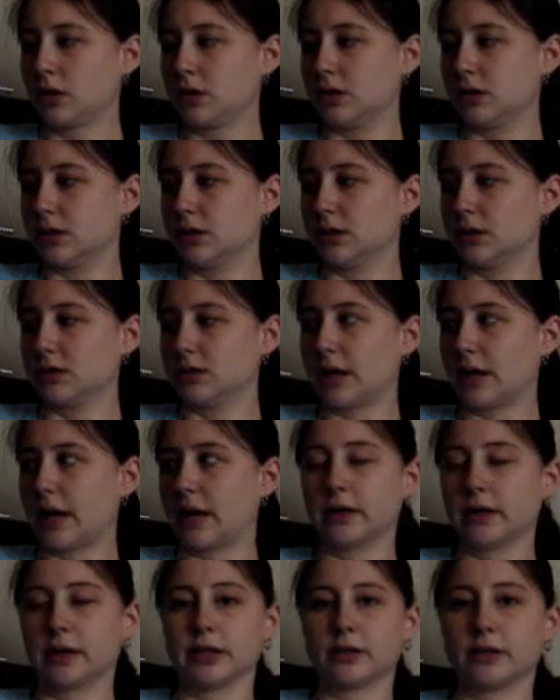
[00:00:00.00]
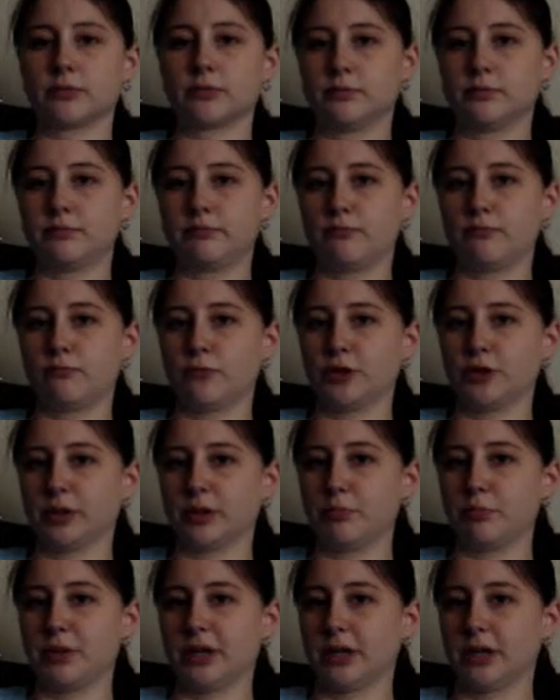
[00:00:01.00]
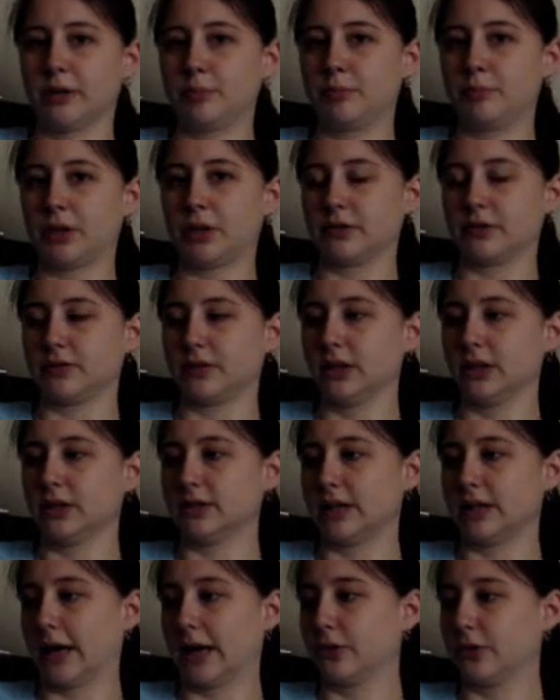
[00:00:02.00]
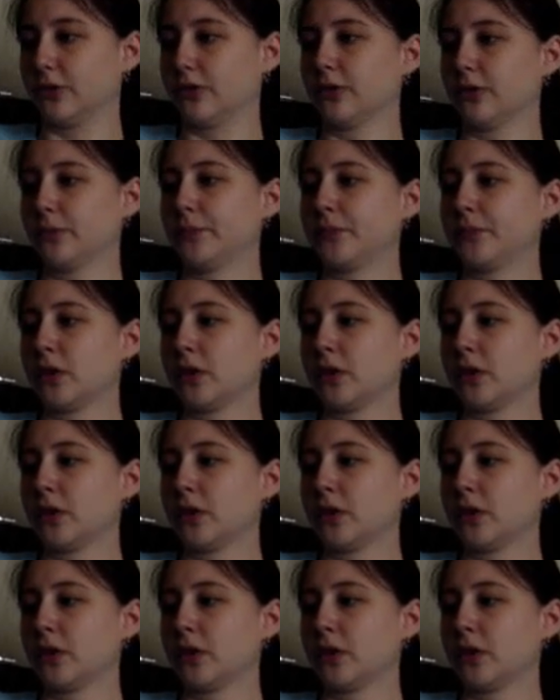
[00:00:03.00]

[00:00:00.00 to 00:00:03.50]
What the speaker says: because I like really big puffy clouds.